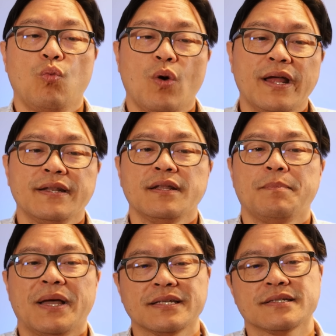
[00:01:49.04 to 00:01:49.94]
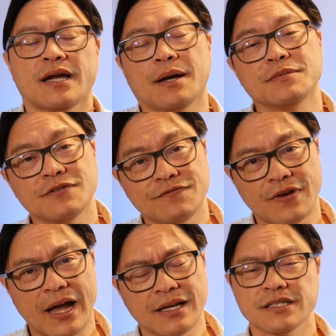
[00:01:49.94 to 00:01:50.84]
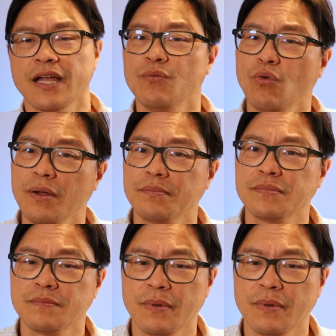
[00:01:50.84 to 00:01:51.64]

when the best time to fast and what